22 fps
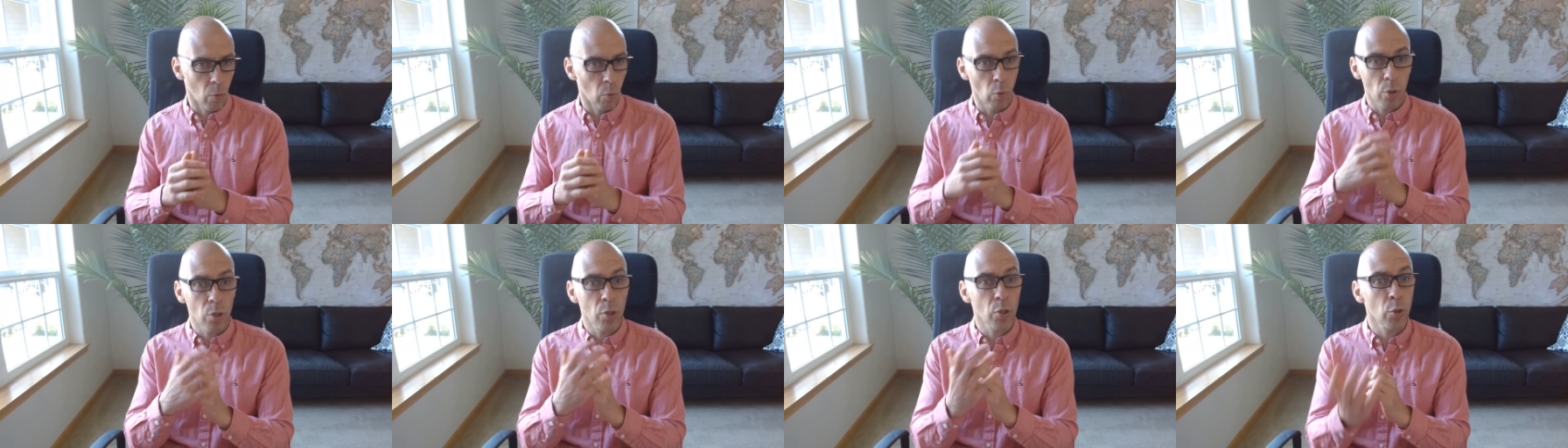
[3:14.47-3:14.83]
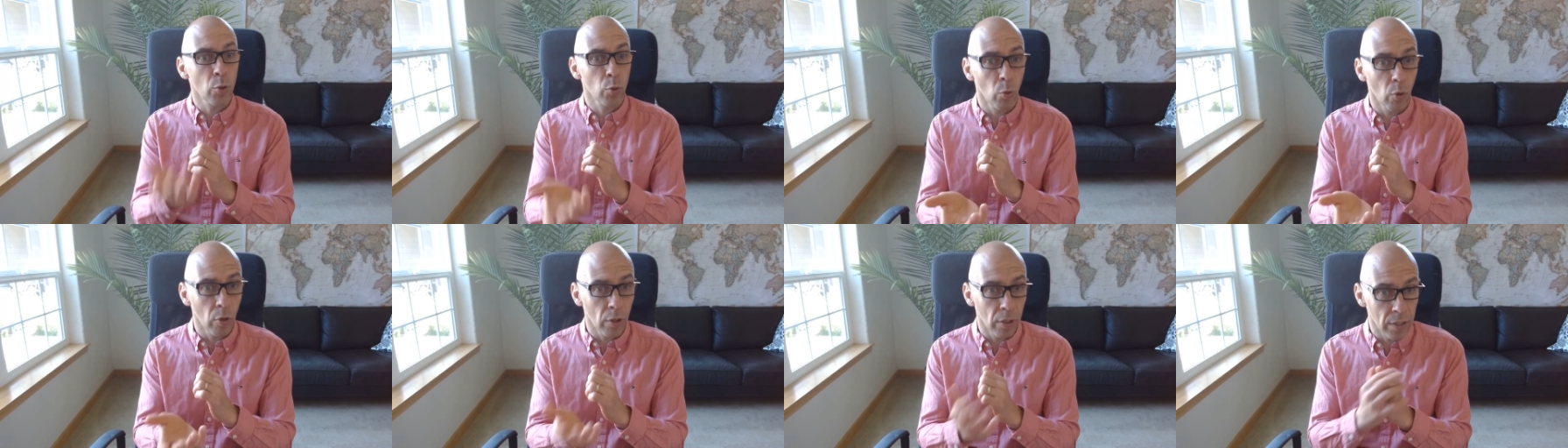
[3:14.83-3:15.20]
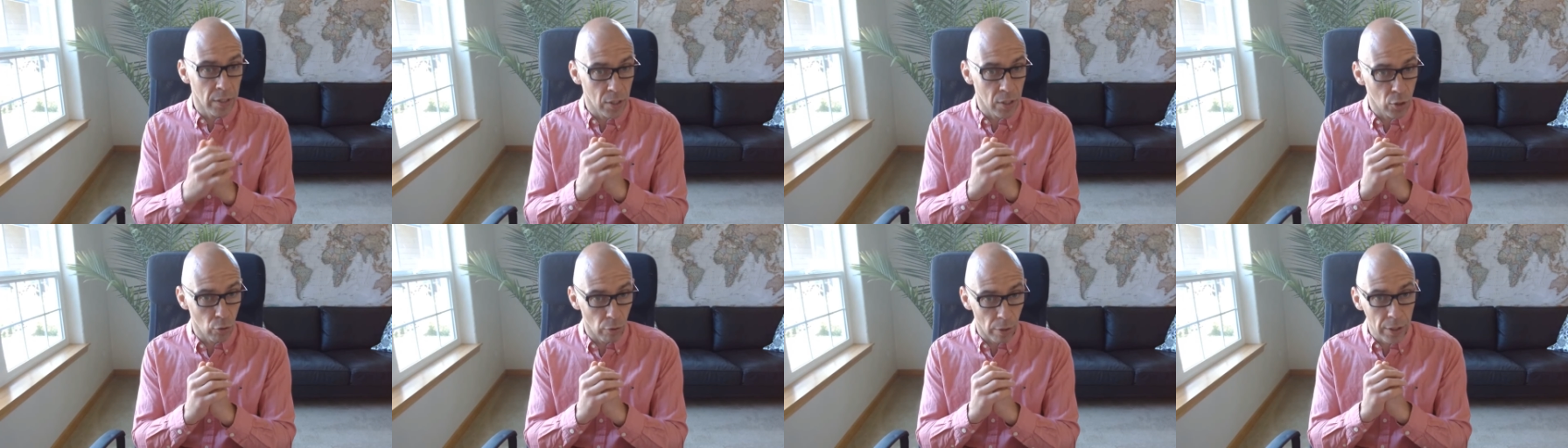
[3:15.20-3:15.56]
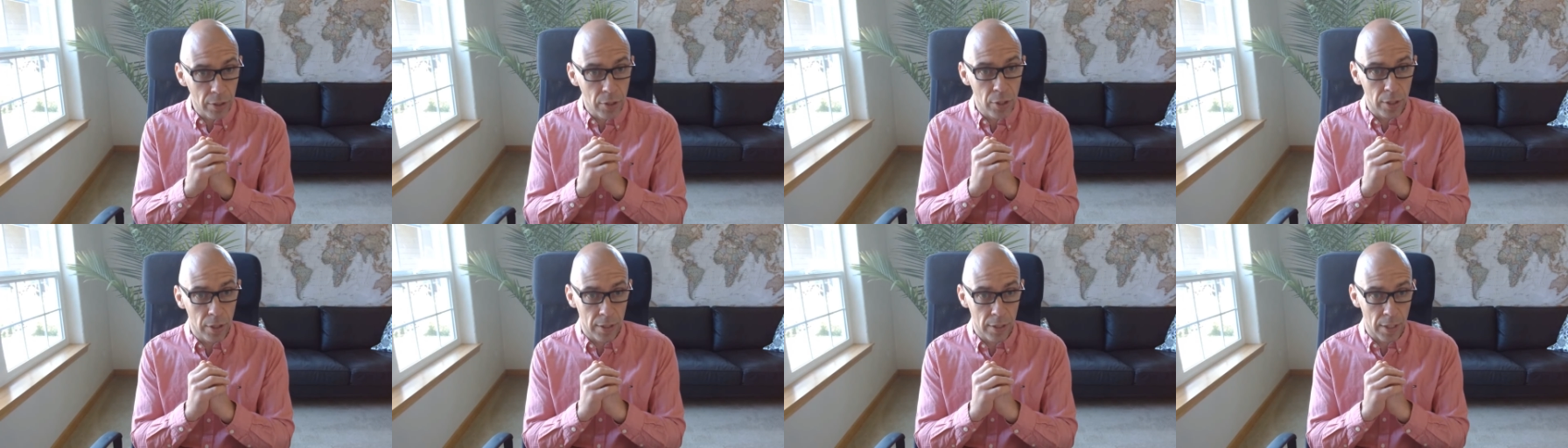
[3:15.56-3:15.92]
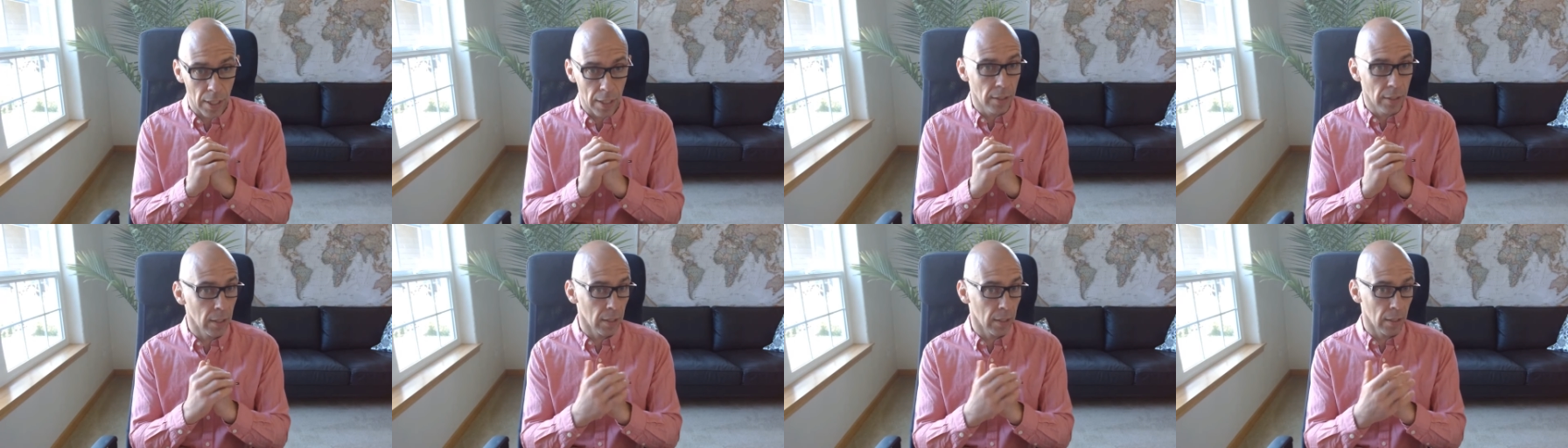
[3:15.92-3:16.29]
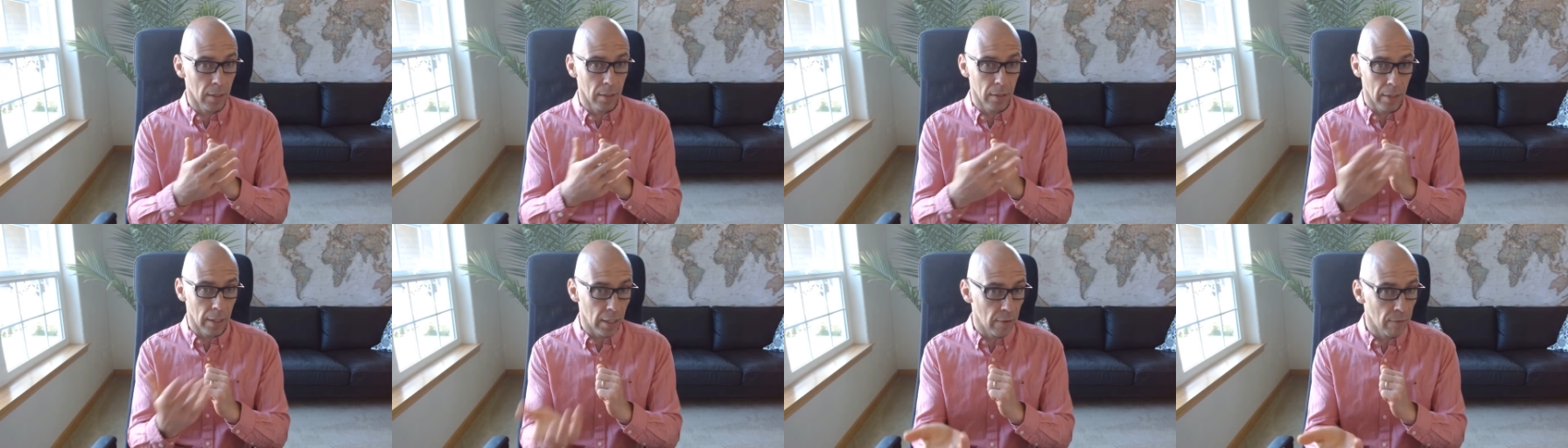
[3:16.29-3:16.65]
or store unstructured data
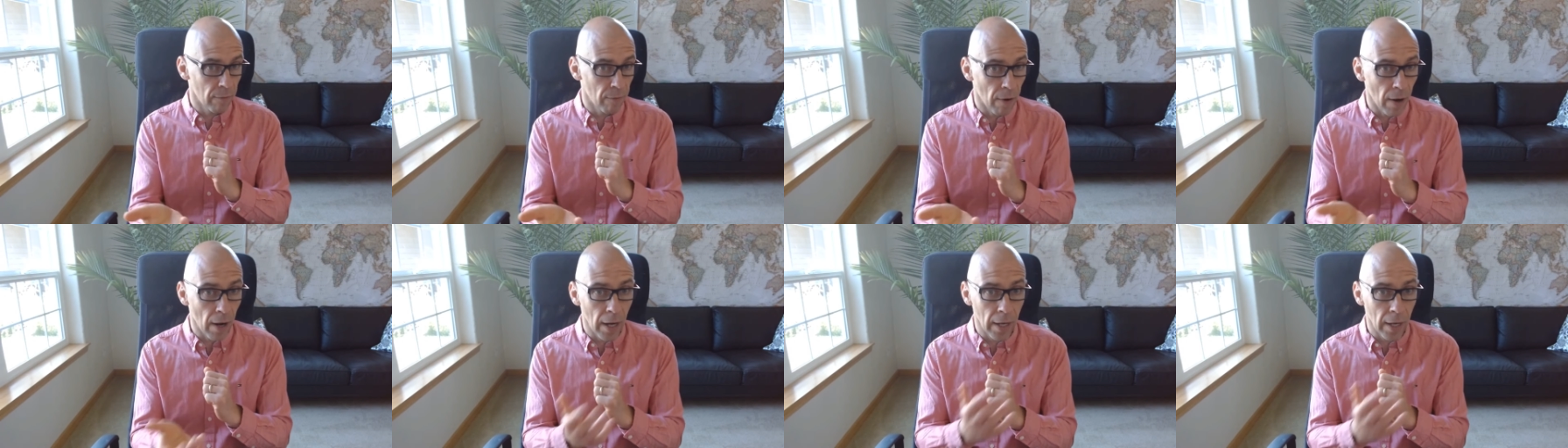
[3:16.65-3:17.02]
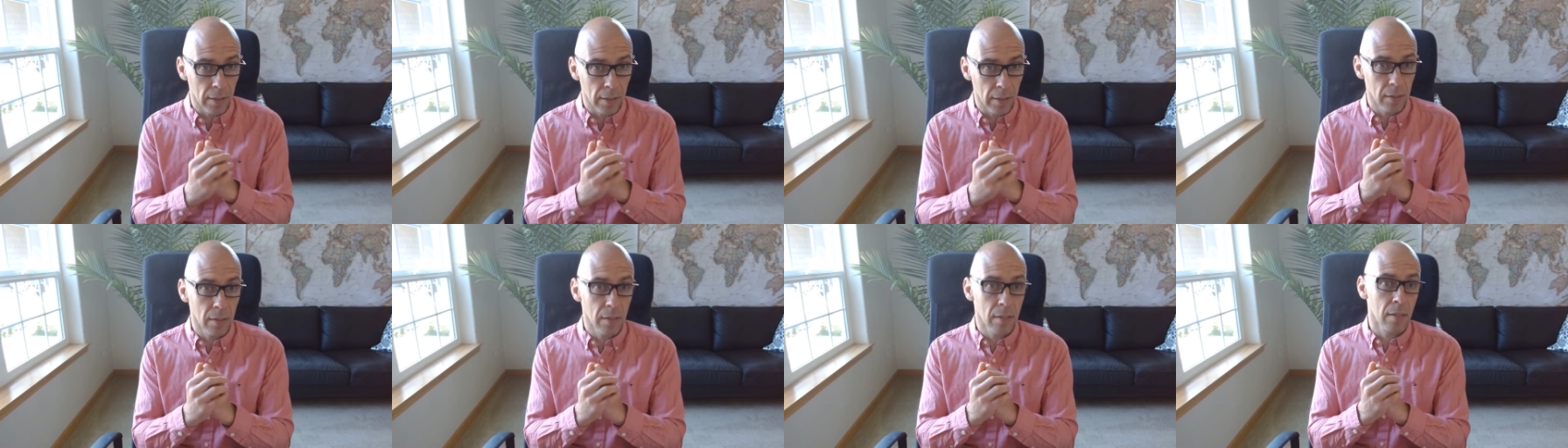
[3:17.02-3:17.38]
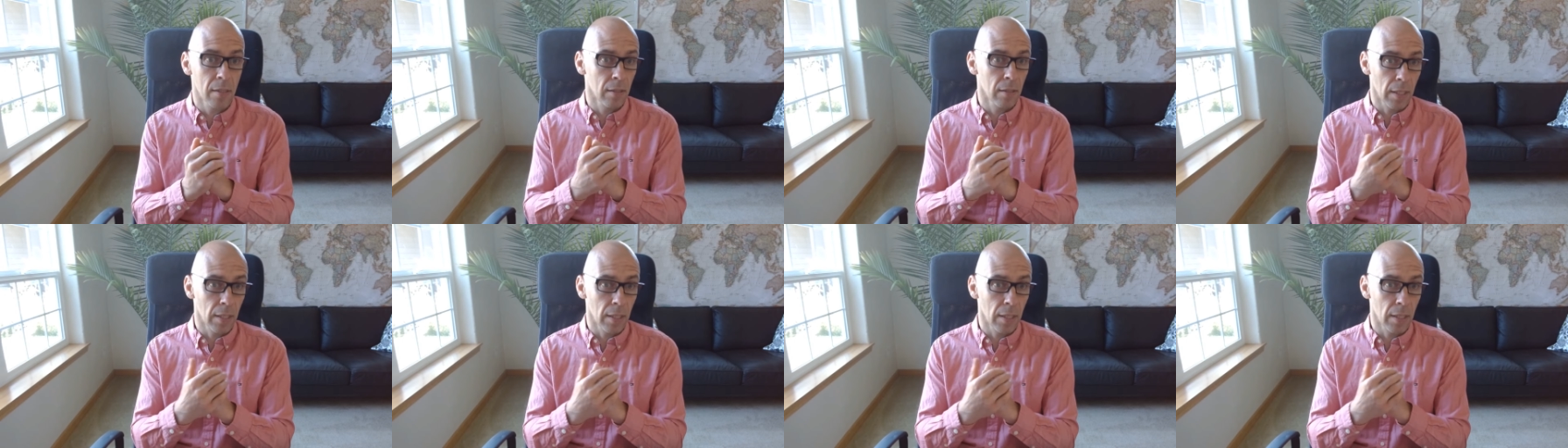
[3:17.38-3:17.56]
like files,